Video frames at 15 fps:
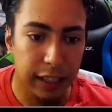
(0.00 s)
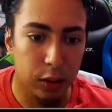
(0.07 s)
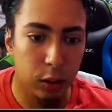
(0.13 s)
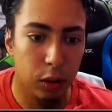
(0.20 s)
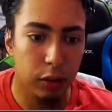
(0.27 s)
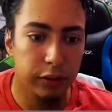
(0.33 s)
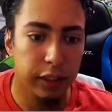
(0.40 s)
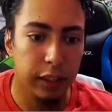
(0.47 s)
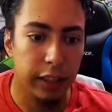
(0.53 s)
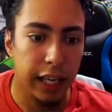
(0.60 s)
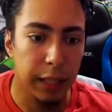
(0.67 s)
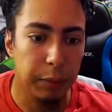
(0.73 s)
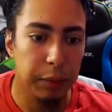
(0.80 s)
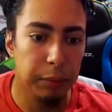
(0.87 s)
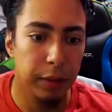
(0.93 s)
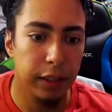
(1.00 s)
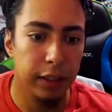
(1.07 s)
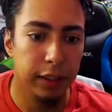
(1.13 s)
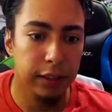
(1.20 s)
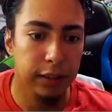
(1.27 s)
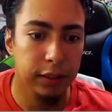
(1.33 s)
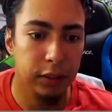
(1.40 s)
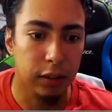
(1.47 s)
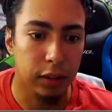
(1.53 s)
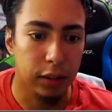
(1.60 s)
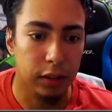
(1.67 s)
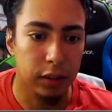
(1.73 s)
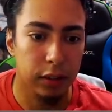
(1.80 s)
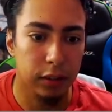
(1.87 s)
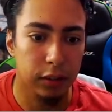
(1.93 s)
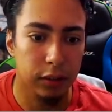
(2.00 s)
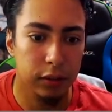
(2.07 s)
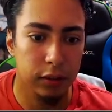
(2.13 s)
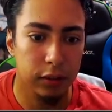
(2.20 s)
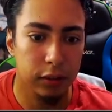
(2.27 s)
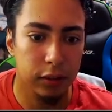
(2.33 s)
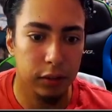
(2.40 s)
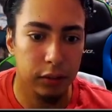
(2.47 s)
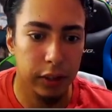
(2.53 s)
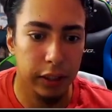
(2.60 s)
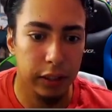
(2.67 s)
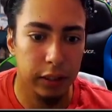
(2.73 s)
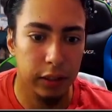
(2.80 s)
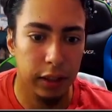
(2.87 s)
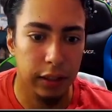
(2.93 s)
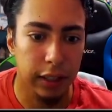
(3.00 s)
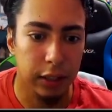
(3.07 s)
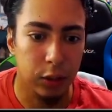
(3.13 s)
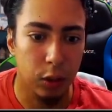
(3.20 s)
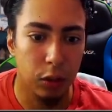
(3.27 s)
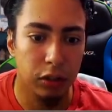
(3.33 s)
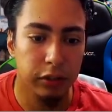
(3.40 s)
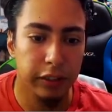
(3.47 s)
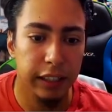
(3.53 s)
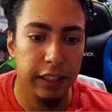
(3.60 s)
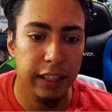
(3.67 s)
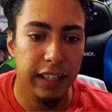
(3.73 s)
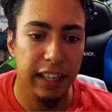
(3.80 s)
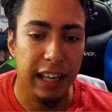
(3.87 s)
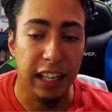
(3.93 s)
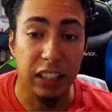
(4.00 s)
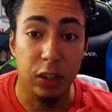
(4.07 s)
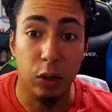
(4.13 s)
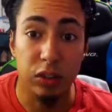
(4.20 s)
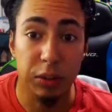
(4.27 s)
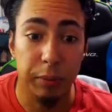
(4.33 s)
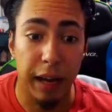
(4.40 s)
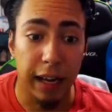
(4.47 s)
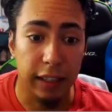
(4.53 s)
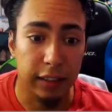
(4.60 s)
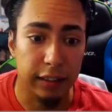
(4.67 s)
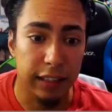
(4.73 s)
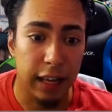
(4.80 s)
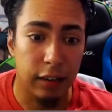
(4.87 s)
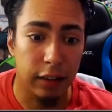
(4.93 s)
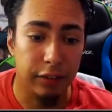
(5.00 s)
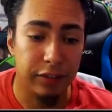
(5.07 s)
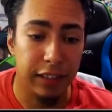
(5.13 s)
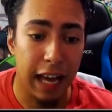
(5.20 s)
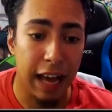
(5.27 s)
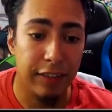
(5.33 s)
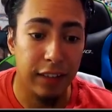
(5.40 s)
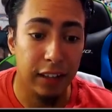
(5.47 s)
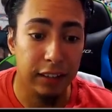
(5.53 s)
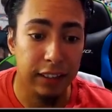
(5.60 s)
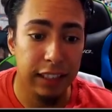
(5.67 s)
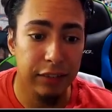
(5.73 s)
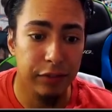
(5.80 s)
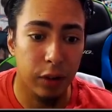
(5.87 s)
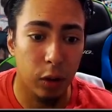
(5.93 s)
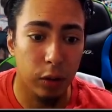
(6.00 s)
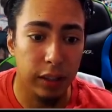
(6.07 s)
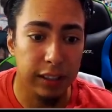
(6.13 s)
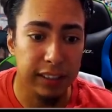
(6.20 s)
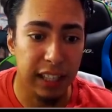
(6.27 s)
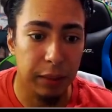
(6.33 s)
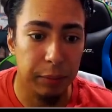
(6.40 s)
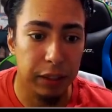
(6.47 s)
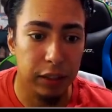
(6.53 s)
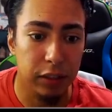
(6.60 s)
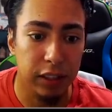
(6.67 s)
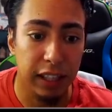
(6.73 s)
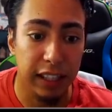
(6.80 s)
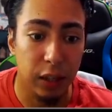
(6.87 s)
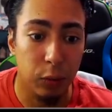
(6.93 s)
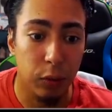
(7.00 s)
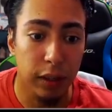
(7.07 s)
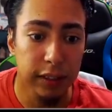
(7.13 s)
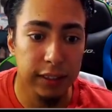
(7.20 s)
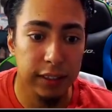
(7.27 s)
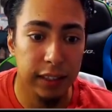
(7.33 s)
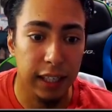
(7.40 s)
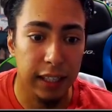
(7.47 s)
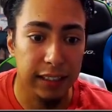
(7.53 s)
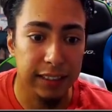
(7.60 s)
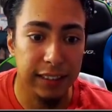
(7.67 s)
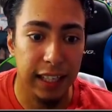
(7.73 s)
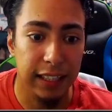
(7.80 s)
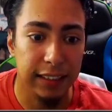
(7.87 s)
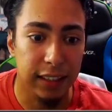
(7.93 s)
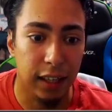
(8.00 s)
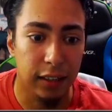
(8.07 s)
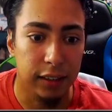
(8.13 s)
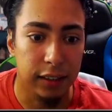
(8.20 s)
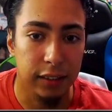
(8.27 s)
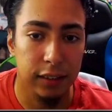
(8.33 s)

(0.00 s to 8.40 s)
go of the aiming button, so look, right i let go of it it goes back now if you have it on default it's going to be you click it once and it stays on it